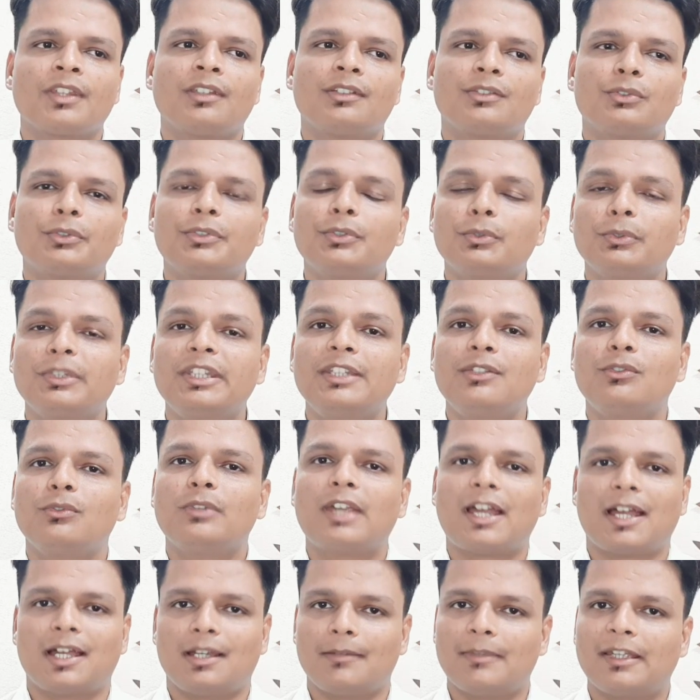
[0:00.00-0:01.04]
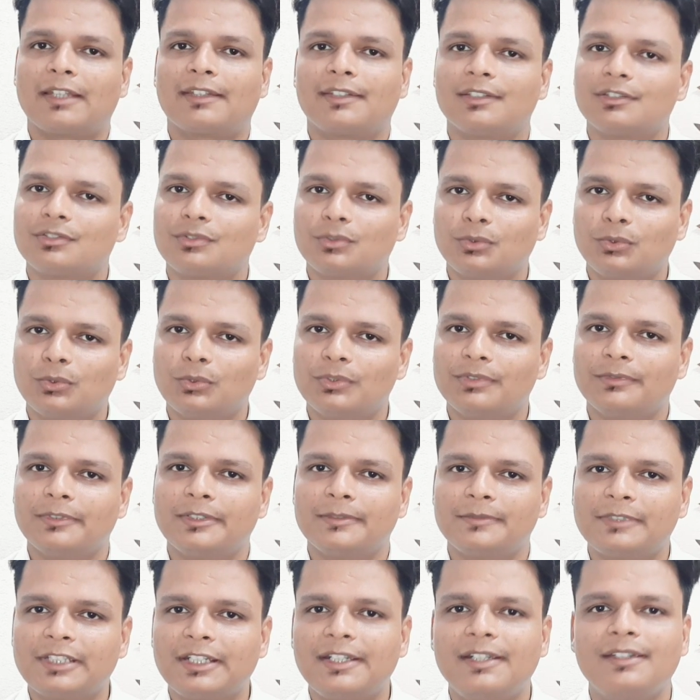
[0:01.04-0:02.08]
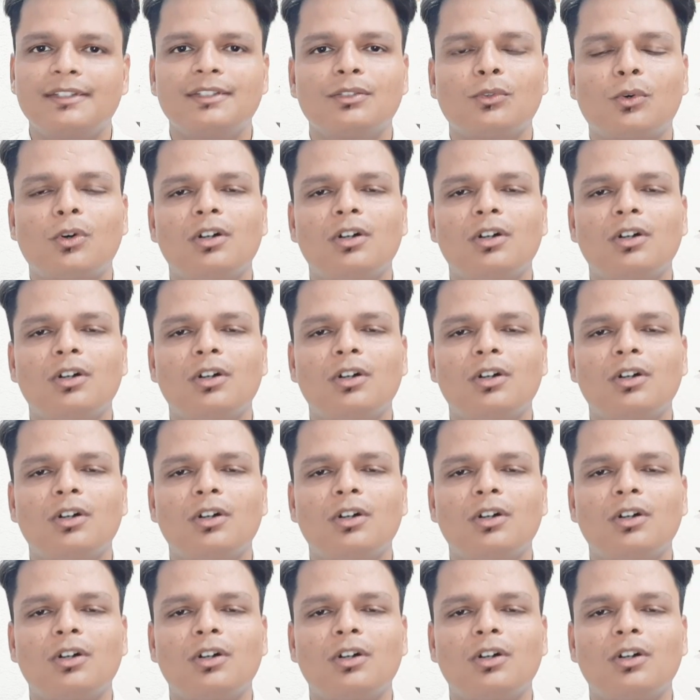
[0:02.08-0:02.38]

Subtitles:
So you need to have access to those websites.